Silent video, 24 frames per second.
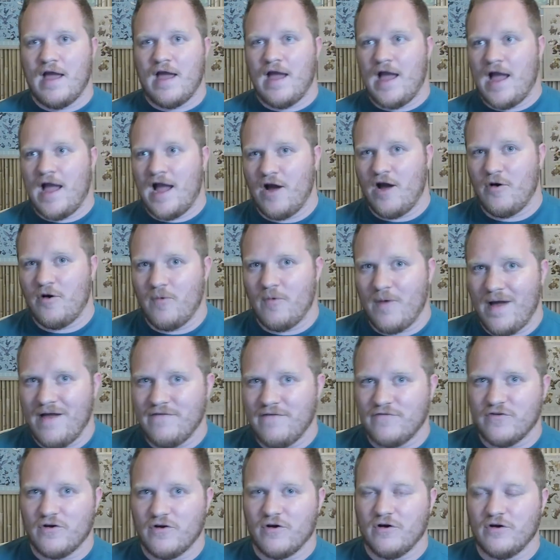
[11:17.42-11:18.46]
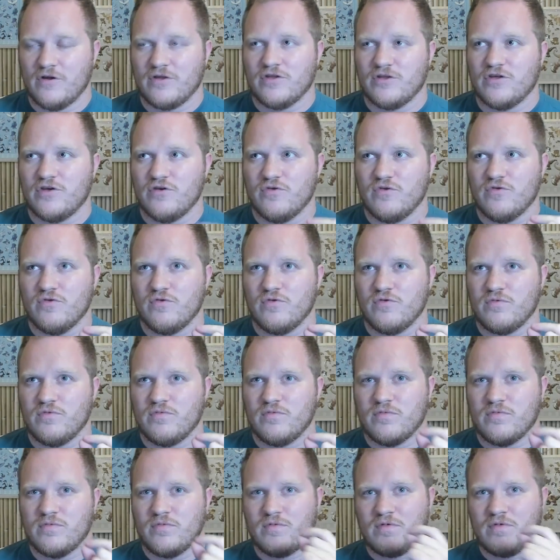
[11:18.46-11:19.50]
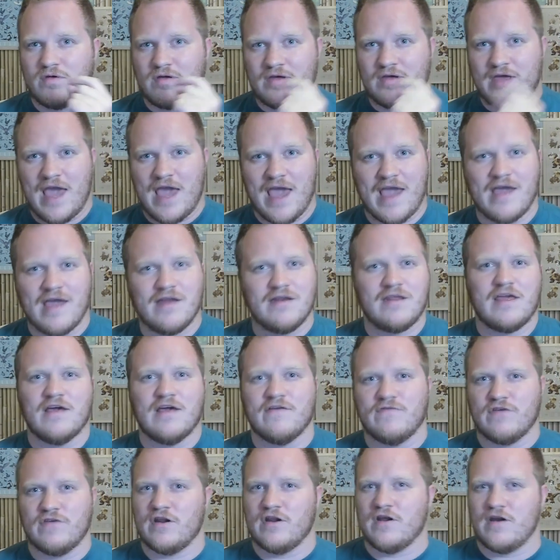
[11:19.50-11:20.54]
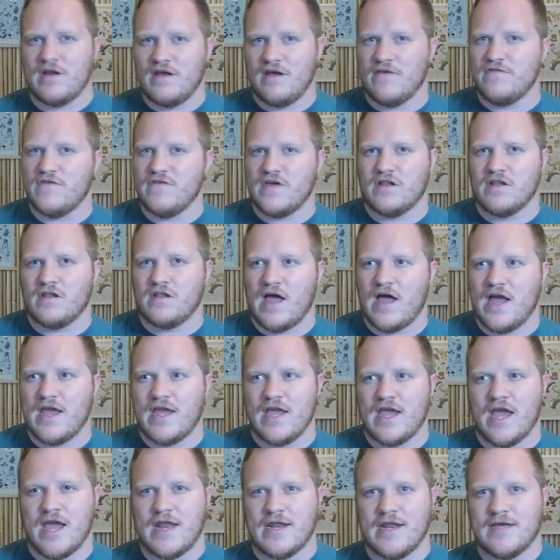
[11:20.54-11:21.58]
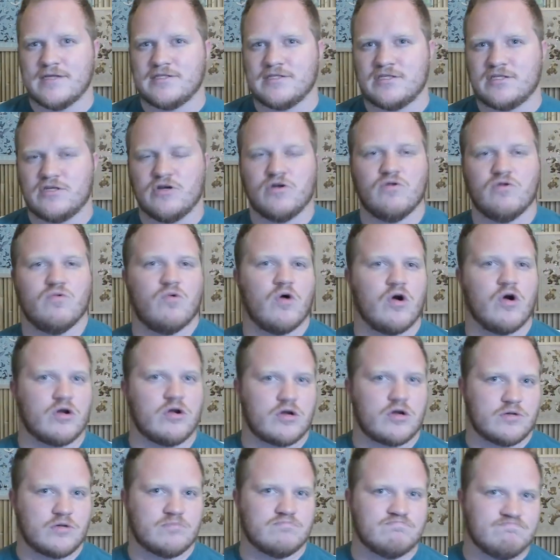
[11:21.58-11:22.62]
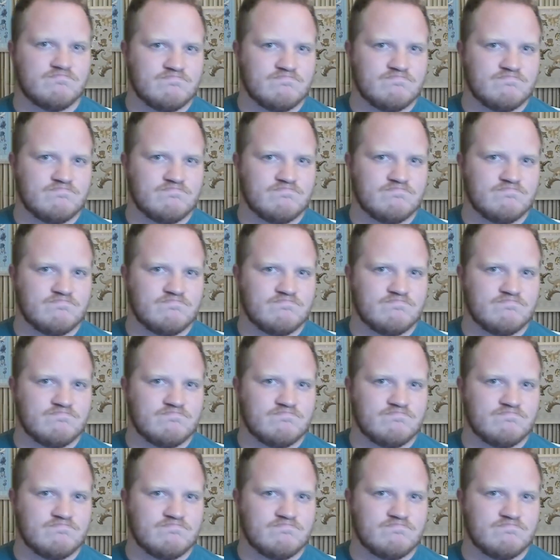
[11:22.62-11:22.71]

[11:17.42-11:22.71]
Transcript: However, you can give it an Eviolite and it still work.